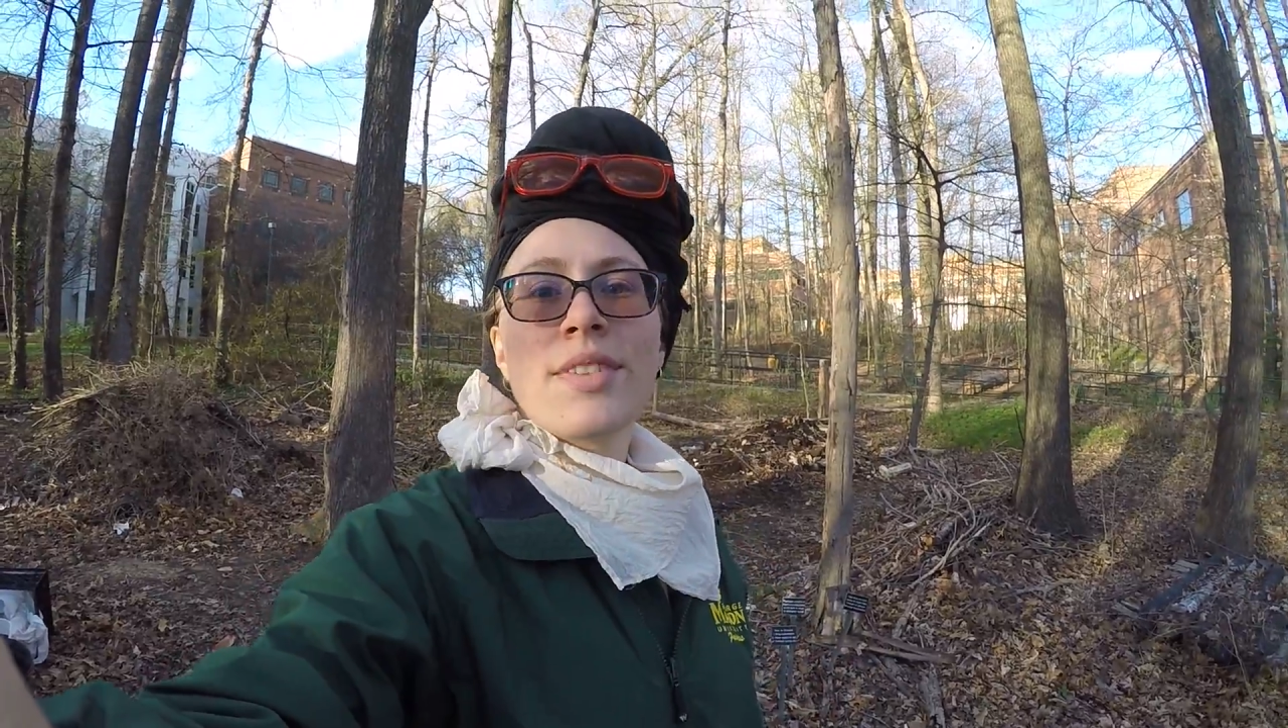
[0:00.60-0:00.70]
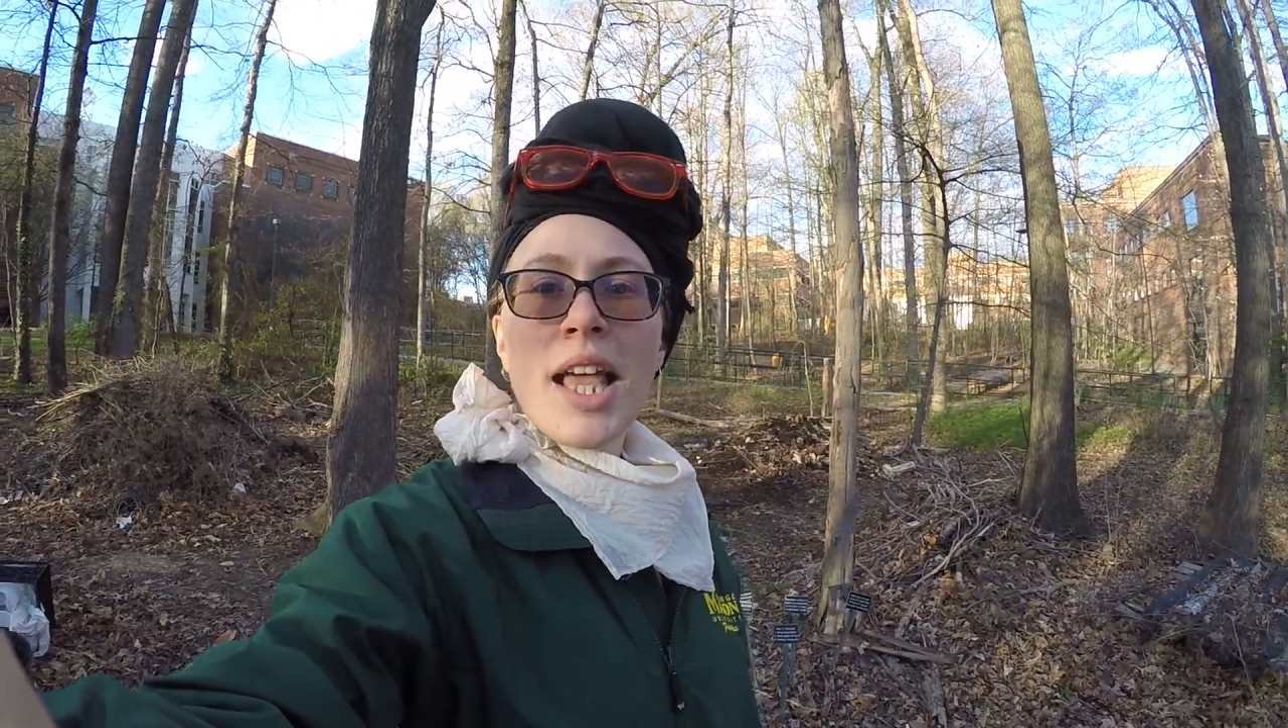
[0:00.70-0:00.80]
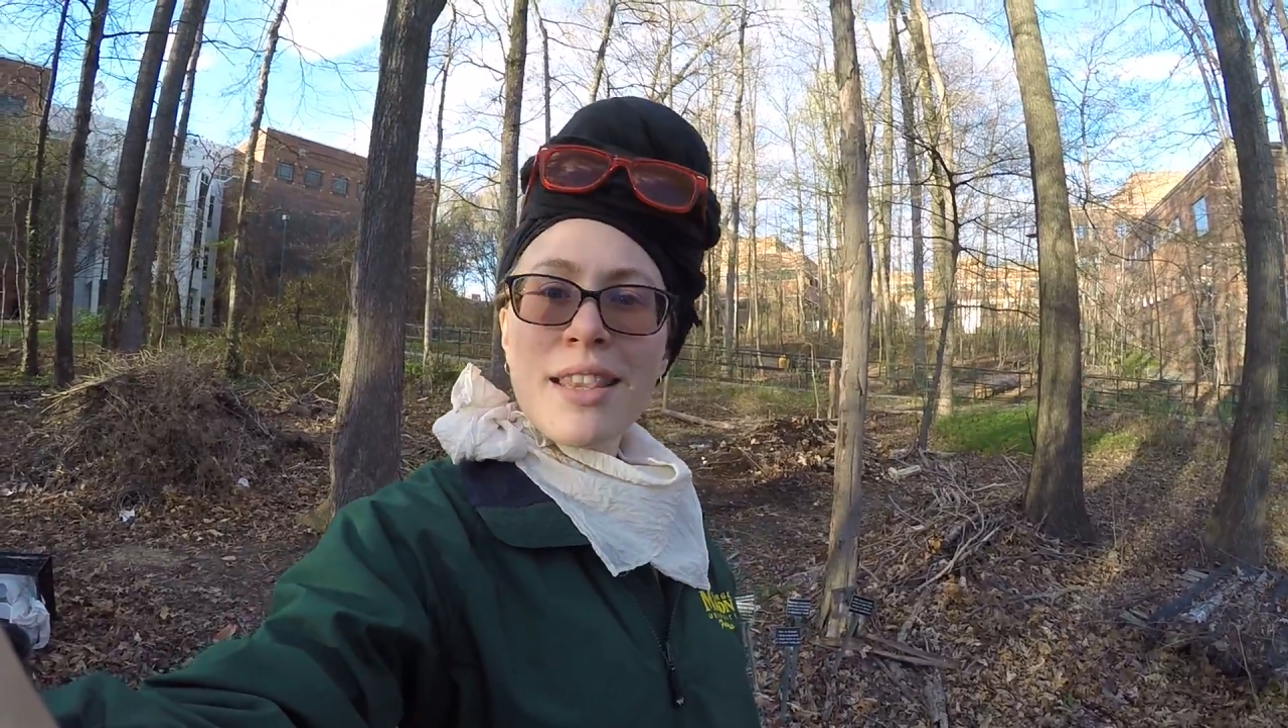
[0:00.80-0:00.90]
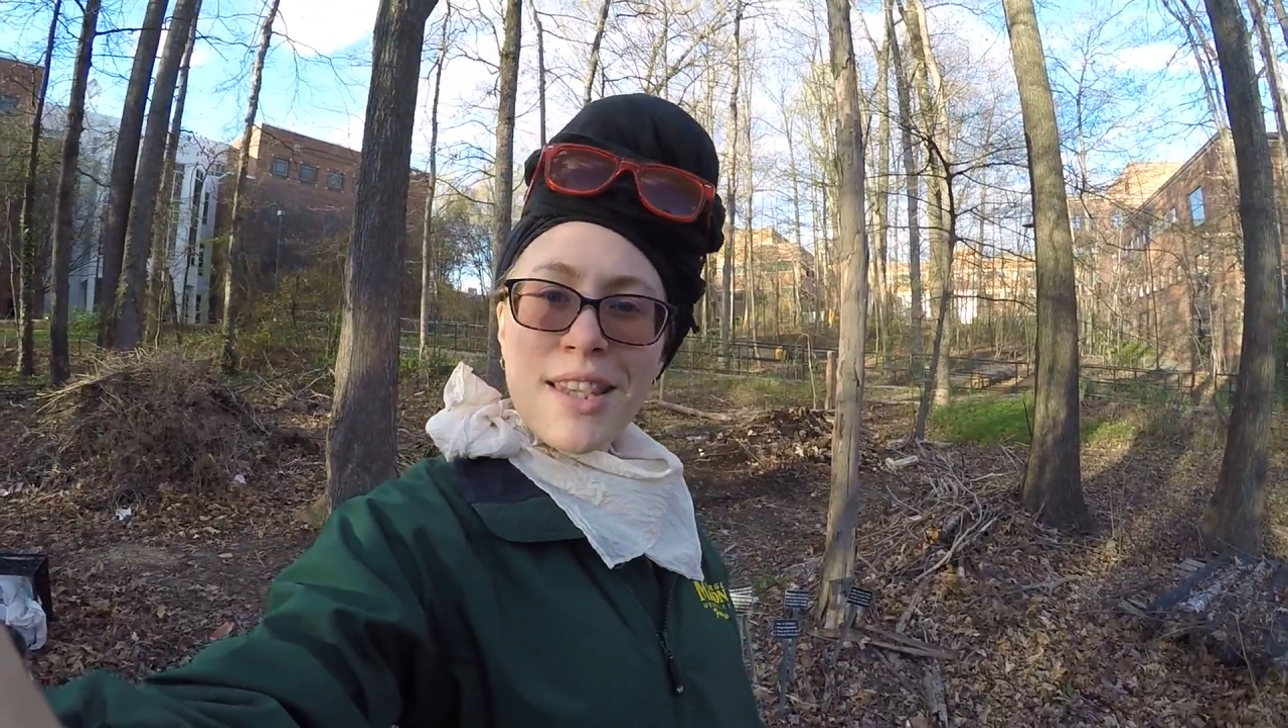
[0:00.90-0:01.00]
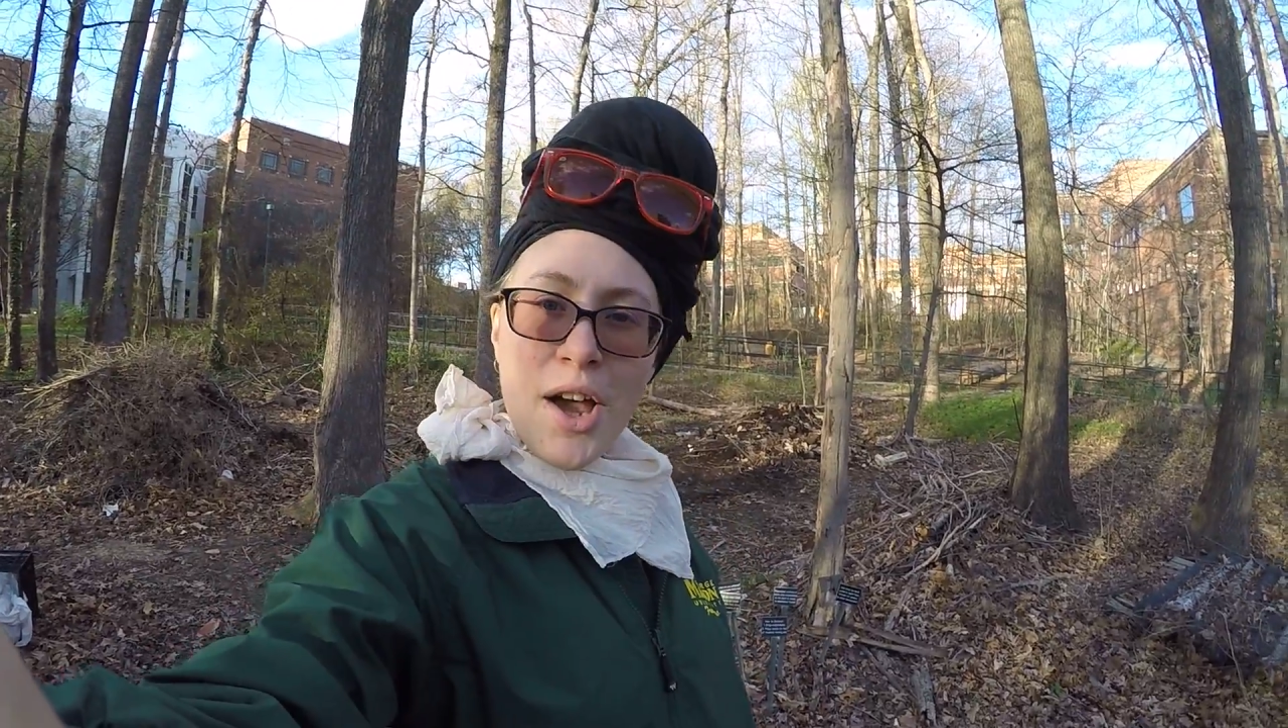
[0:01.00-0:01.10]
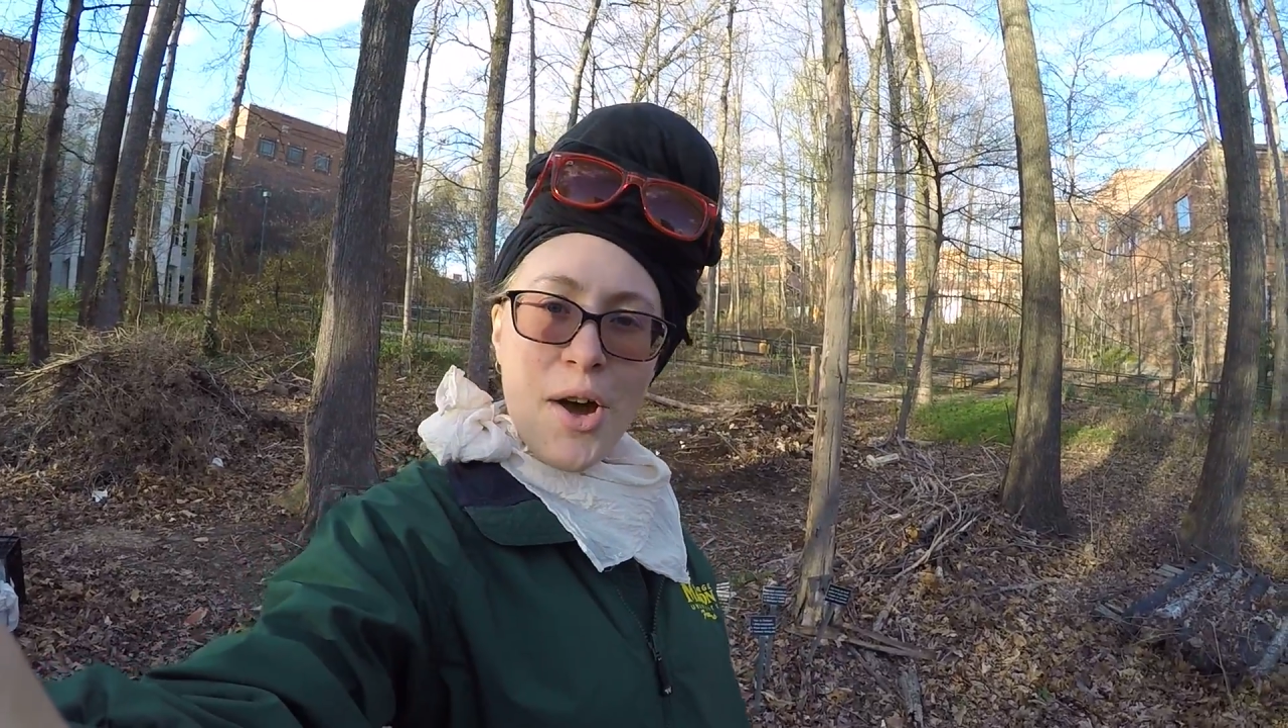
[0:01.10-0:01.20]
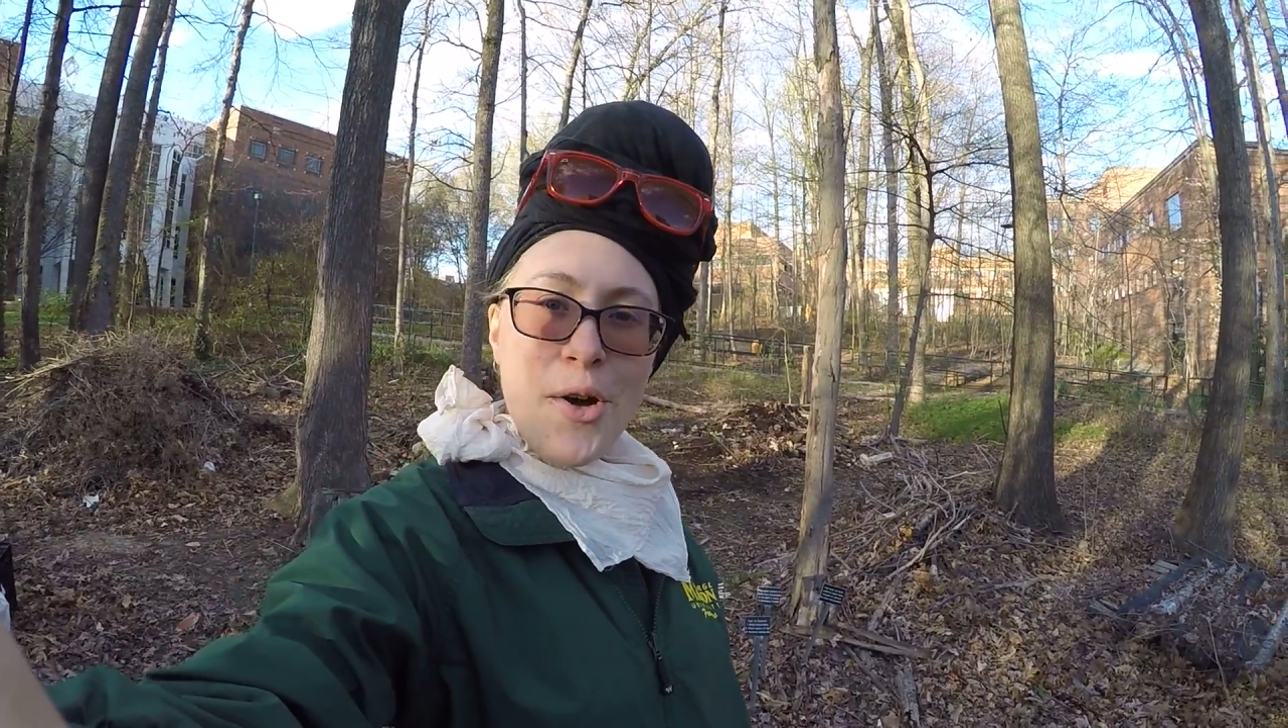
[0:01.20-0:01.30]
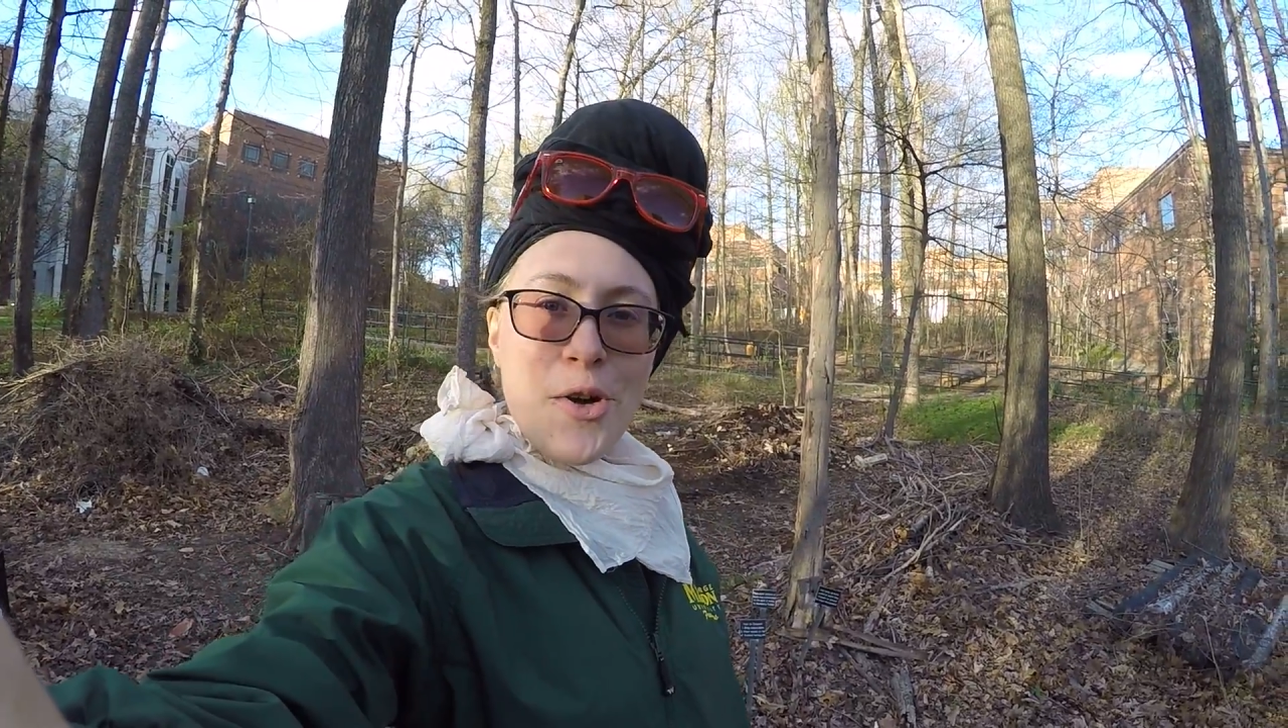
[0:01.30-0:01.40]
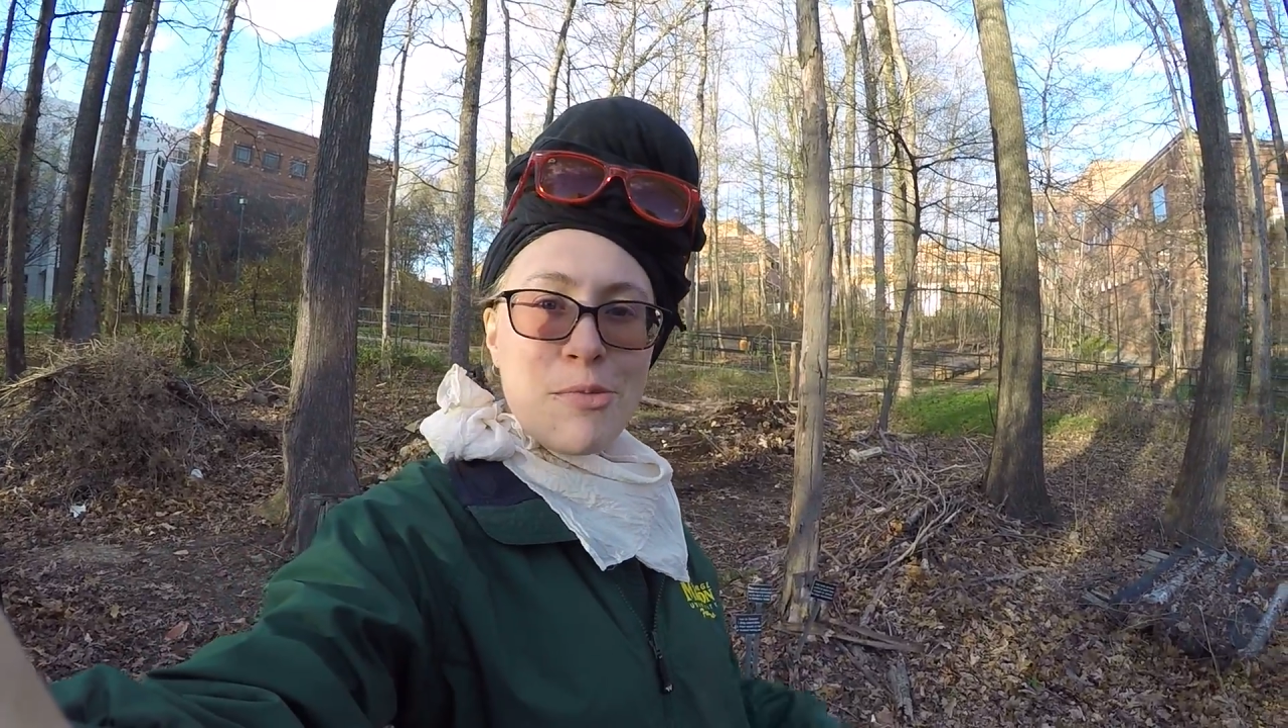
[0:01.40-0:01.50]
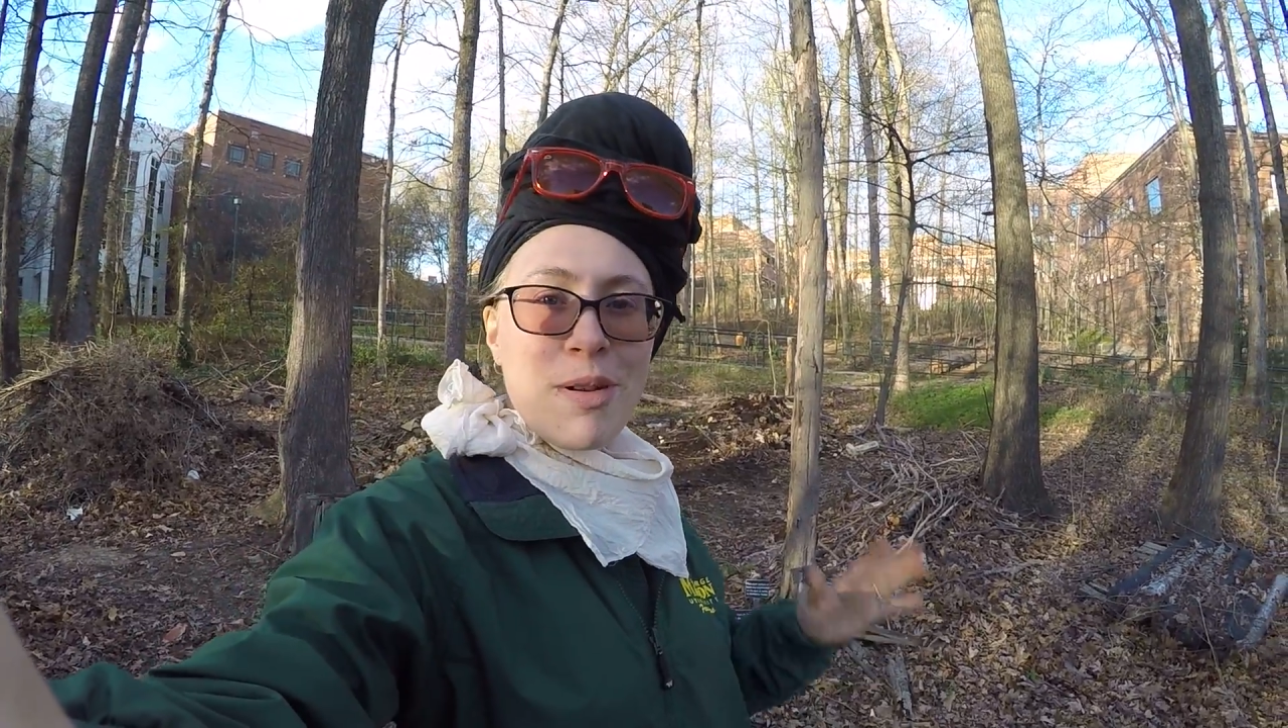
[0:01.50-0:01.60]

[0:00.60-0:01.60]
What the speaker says: Hello,